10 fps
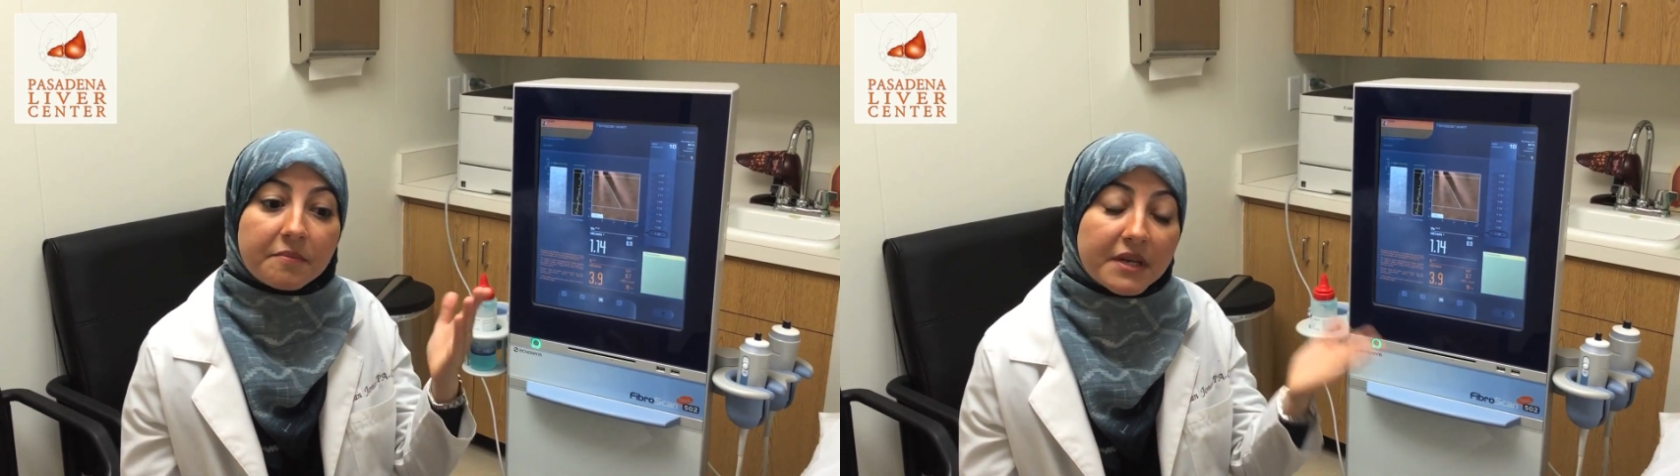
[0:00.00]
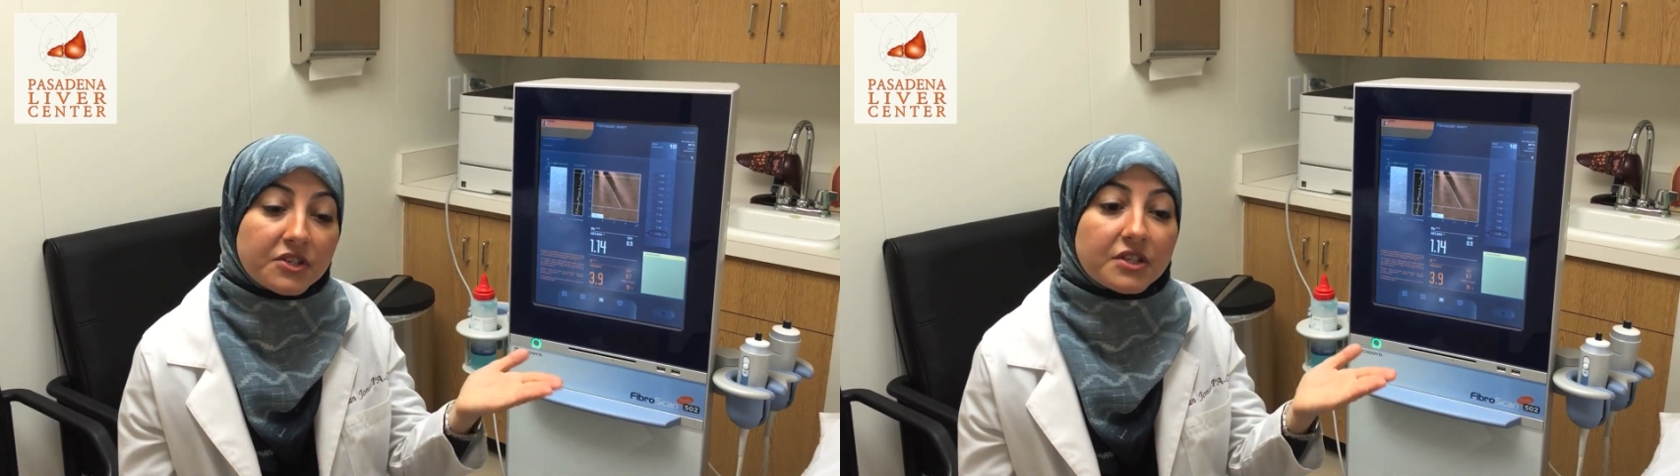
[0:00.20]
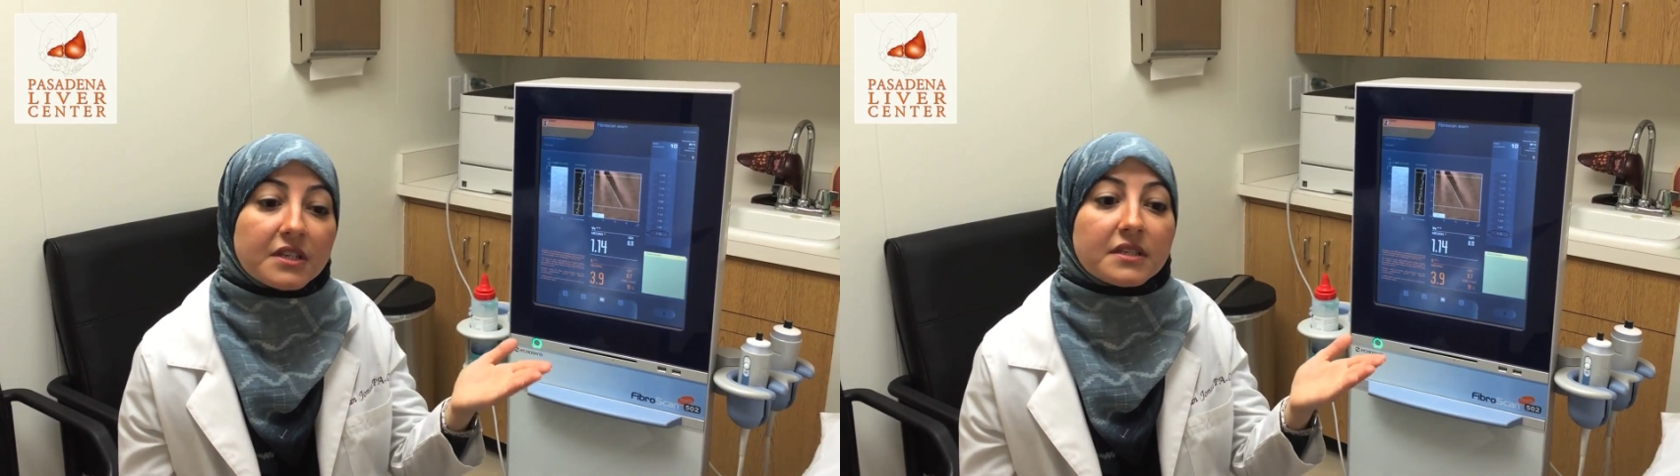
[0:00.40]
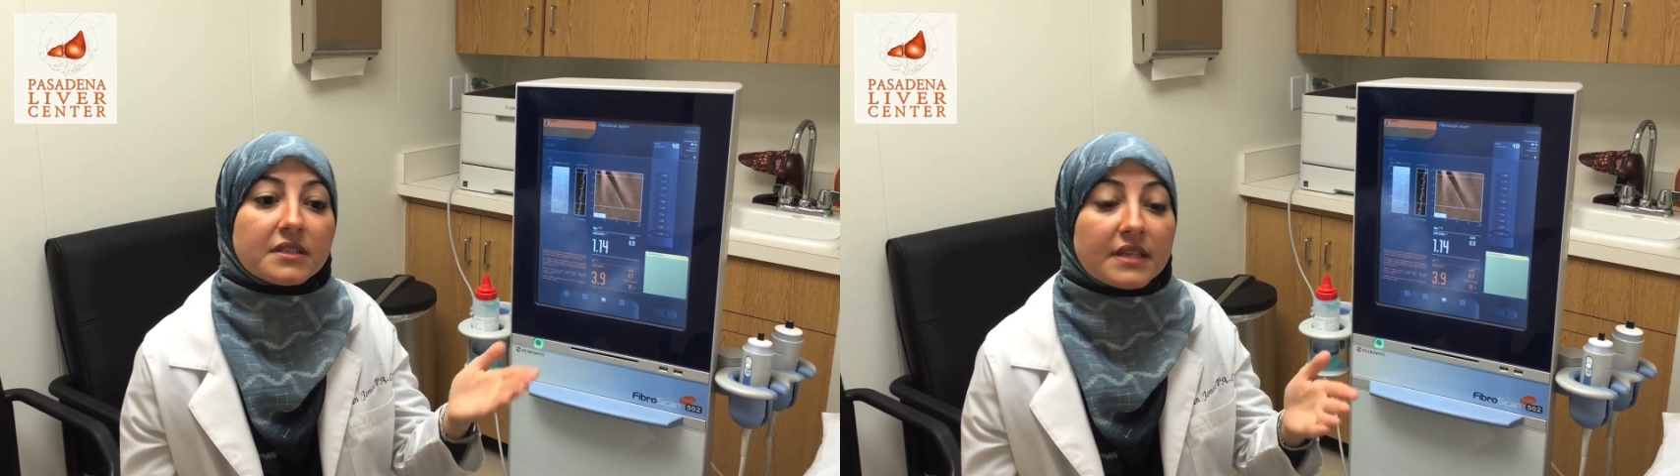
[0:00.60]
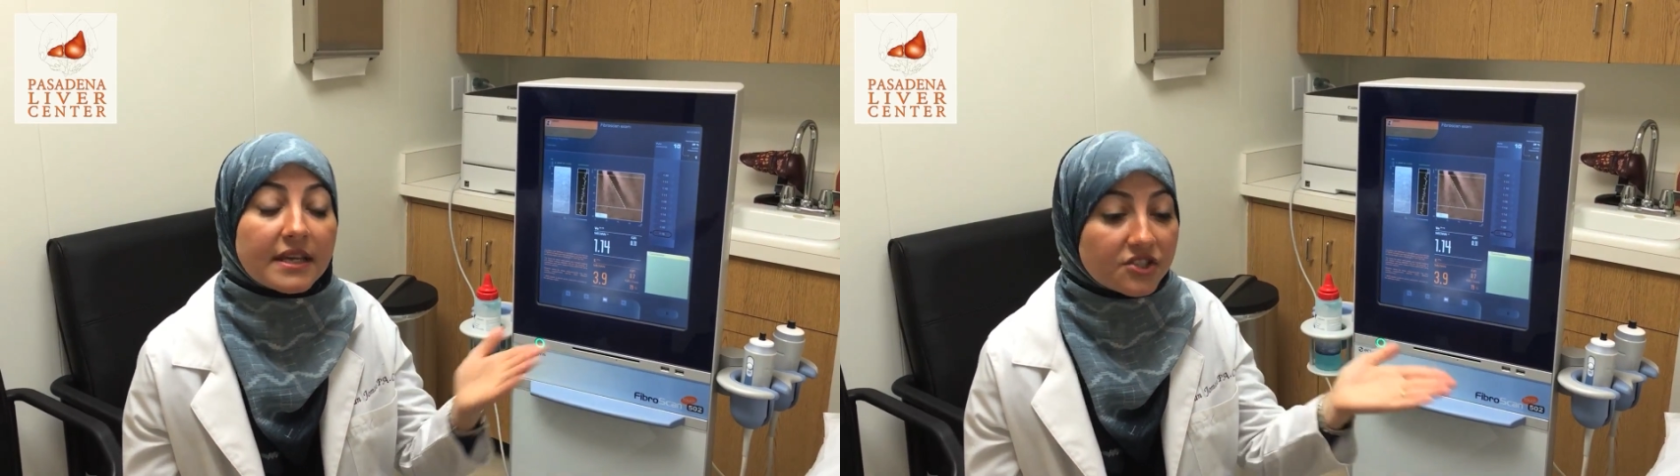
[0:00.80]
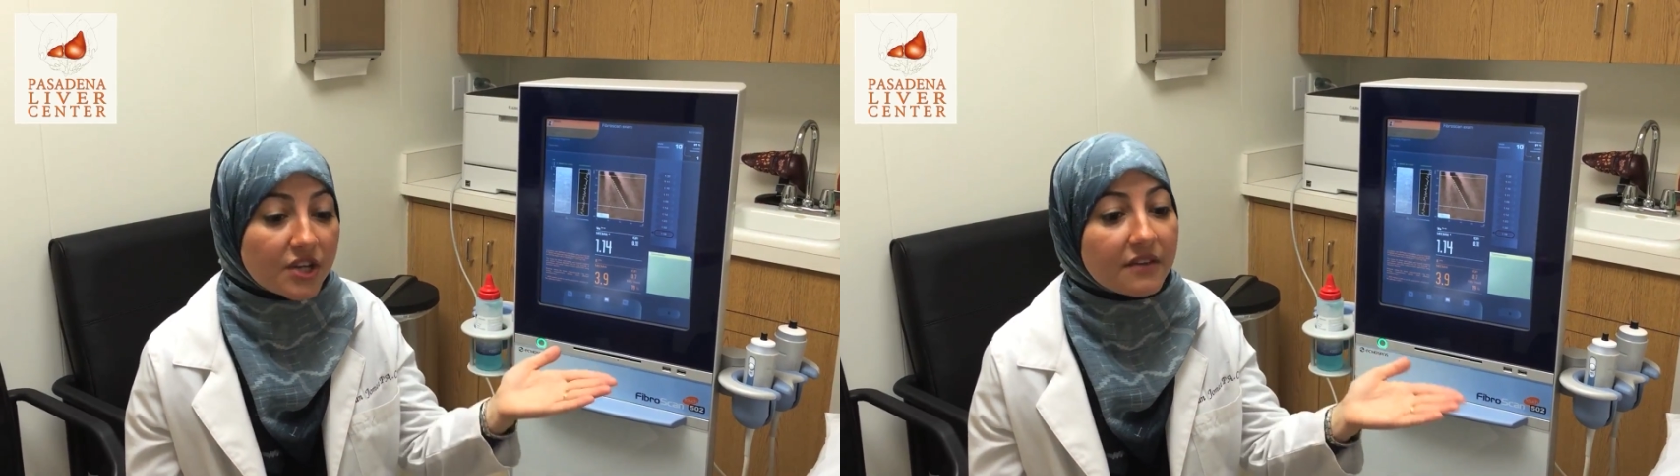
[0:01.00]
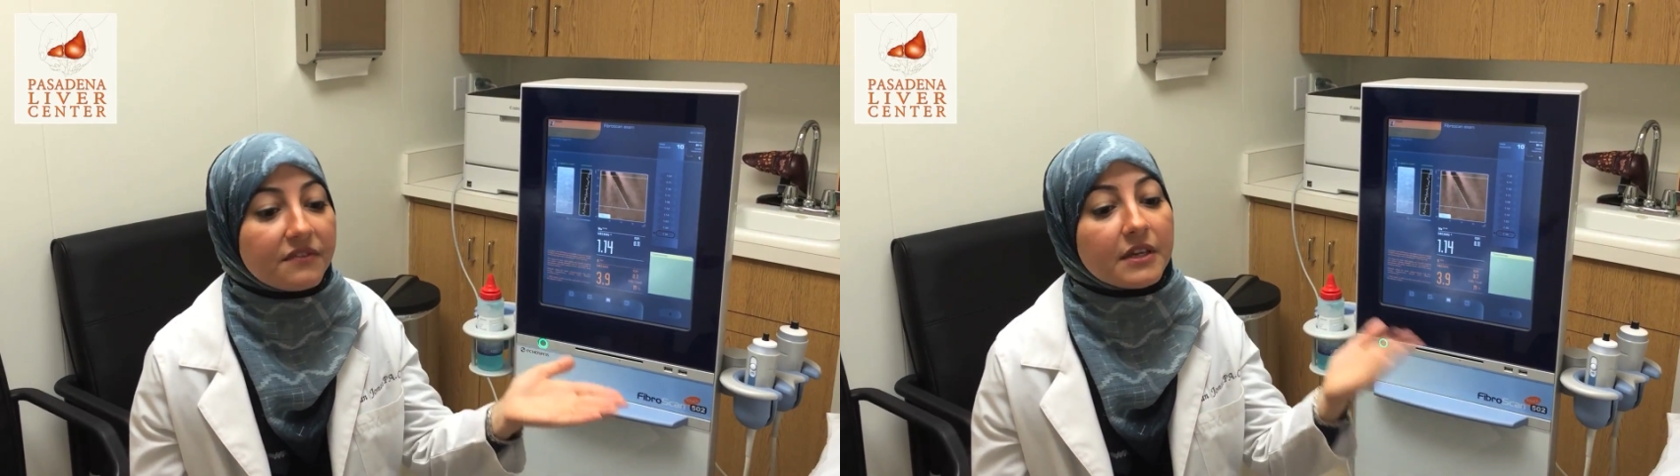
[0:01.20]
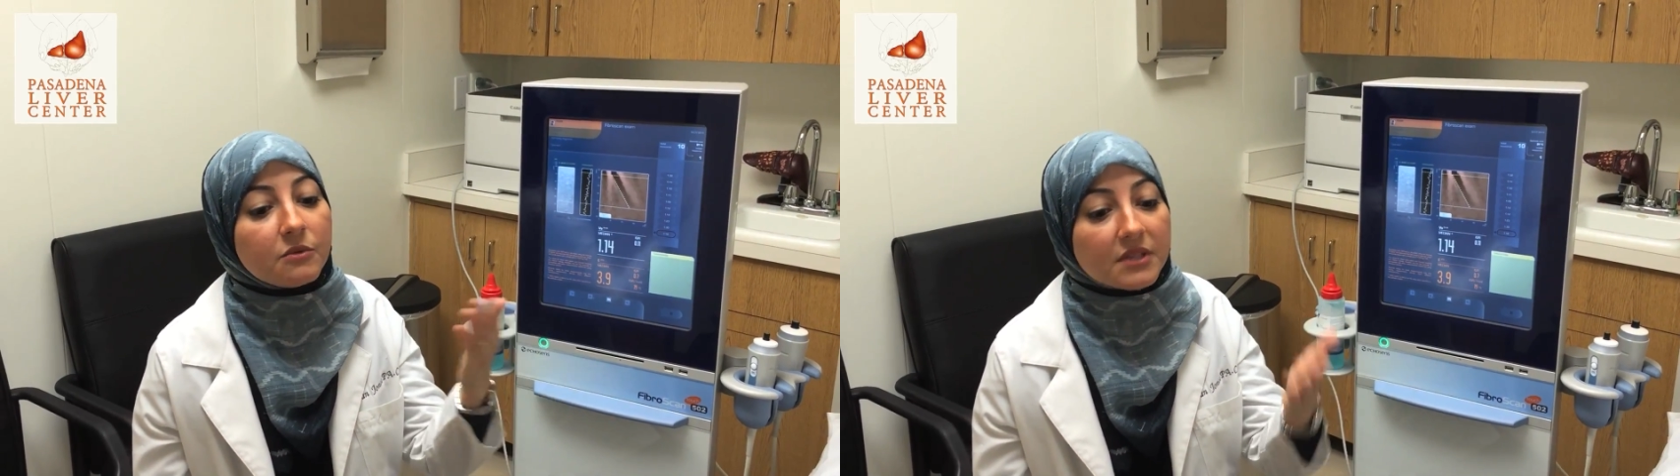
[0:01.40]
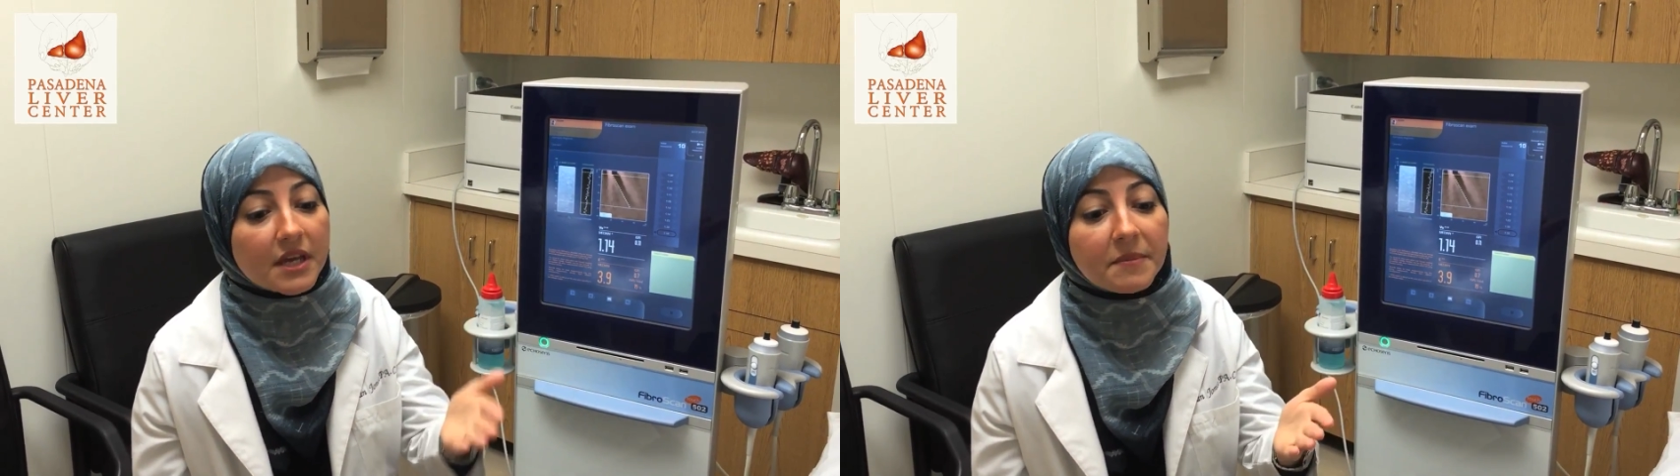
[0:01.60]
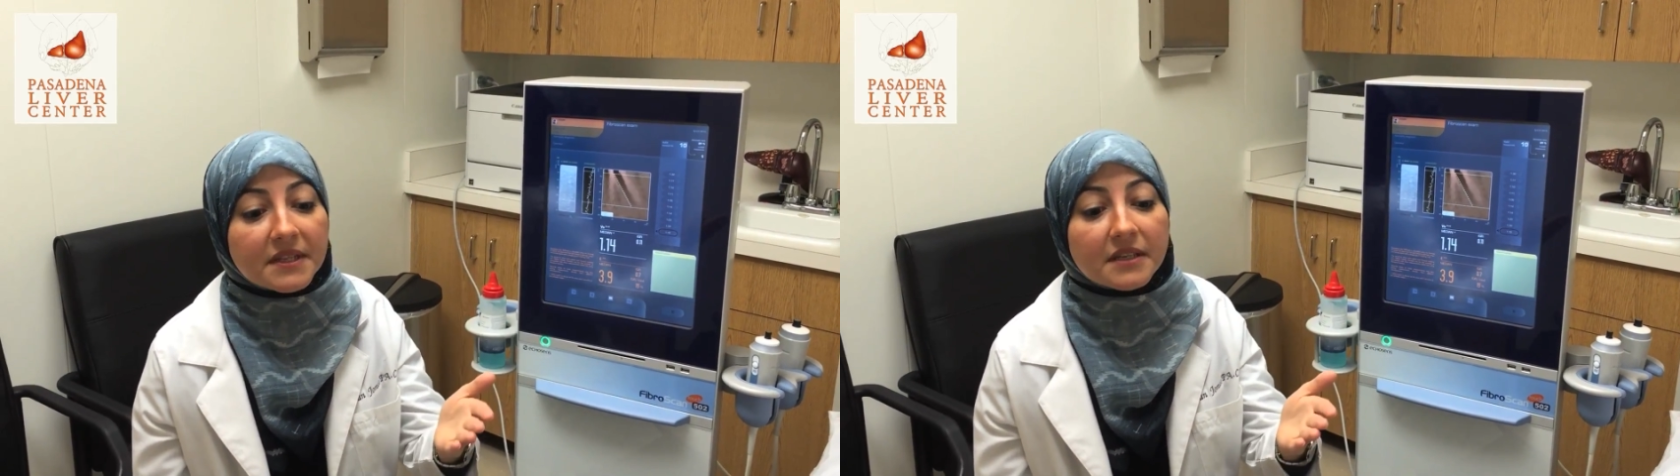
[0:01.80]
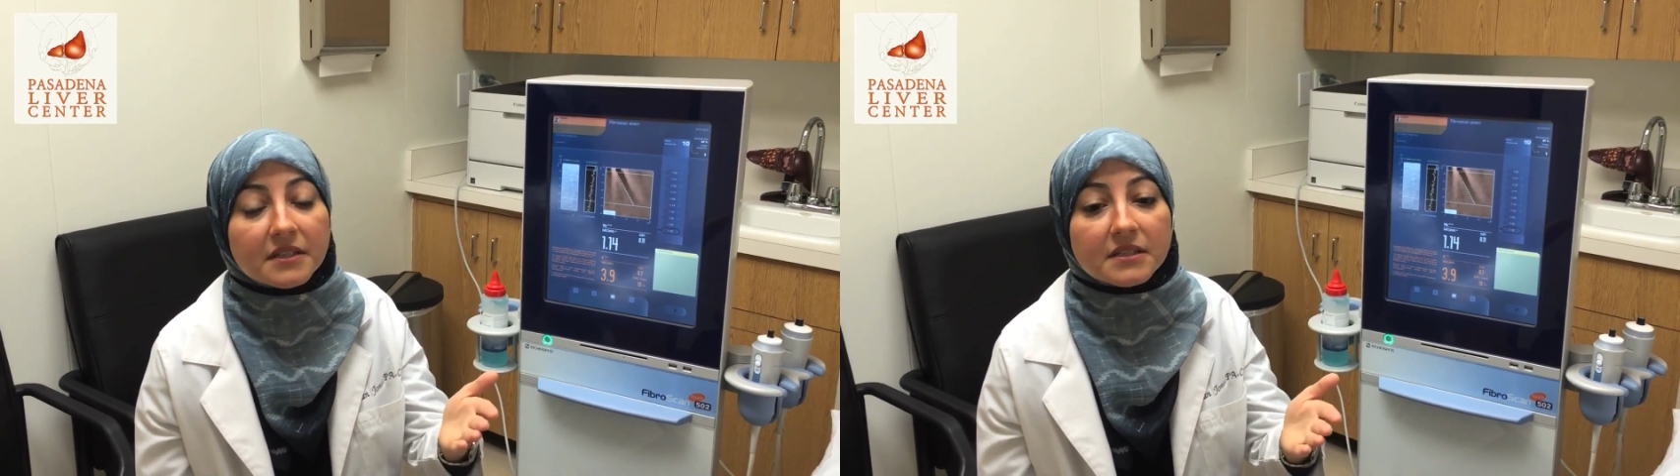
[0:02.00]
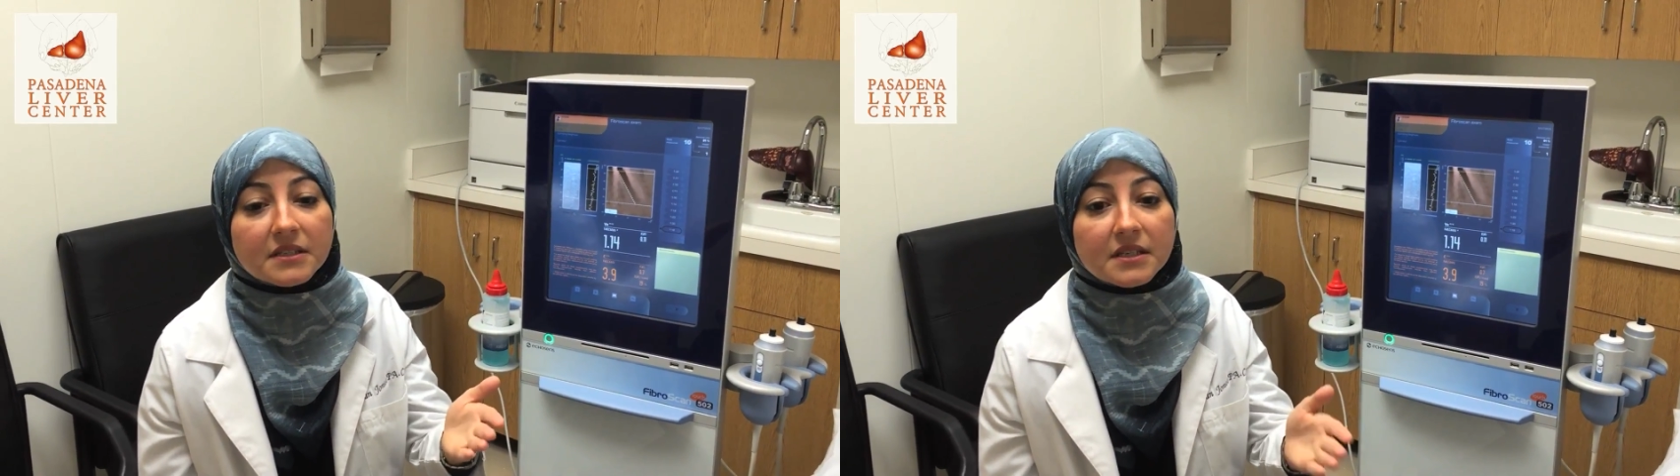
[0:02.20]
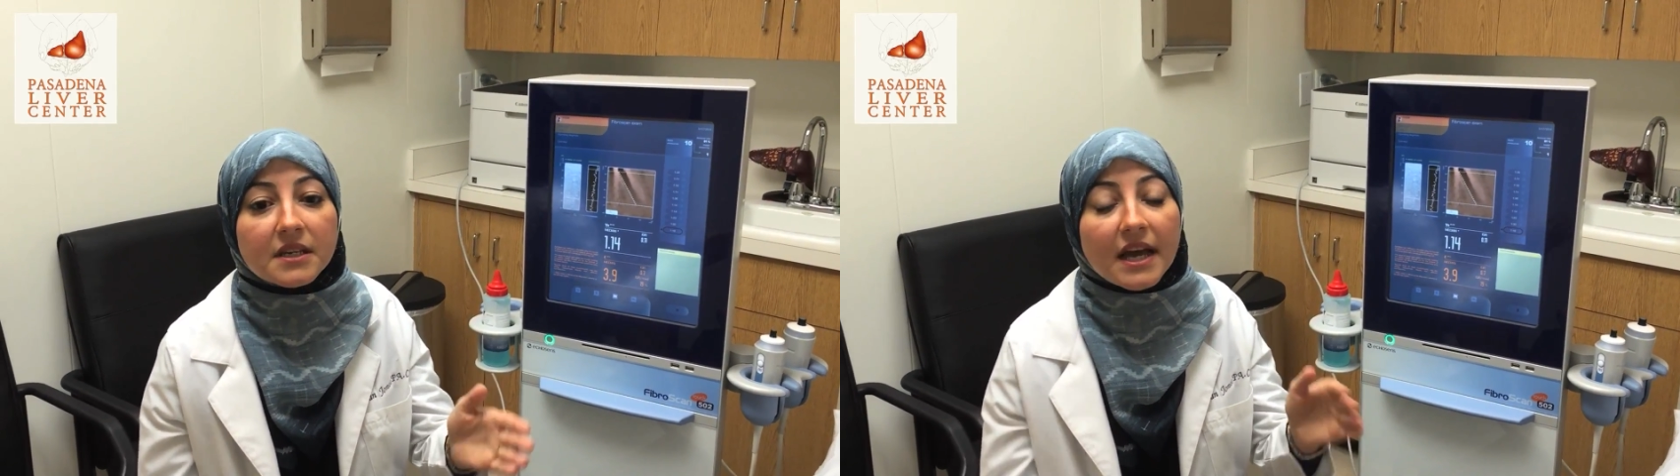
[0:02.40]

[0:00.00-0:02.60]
patient is HIV with hepatitis C,